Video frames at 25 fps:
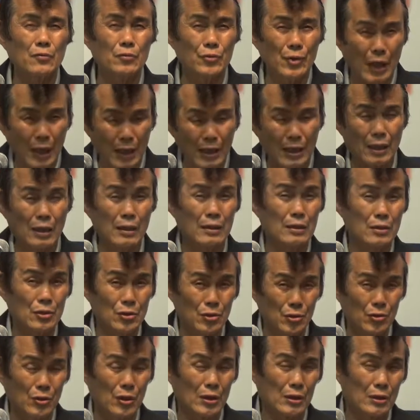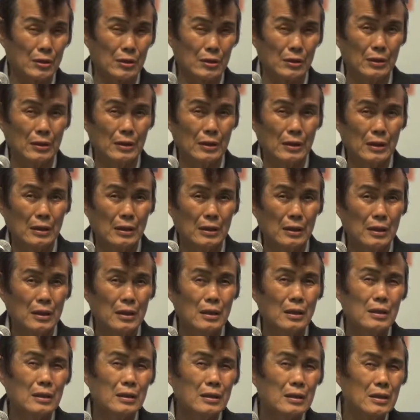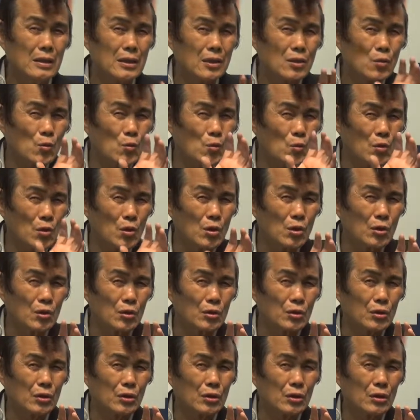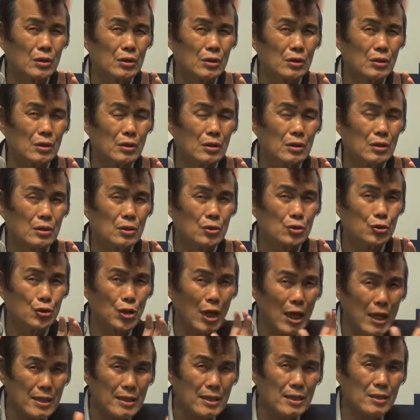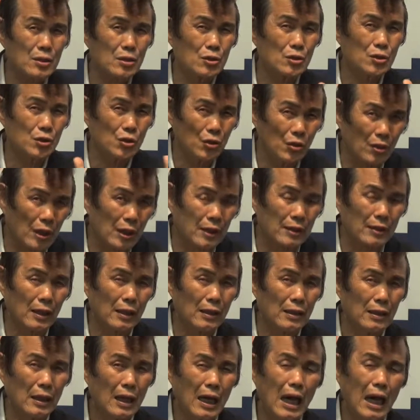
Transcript: We had shared this word changed Jonathan.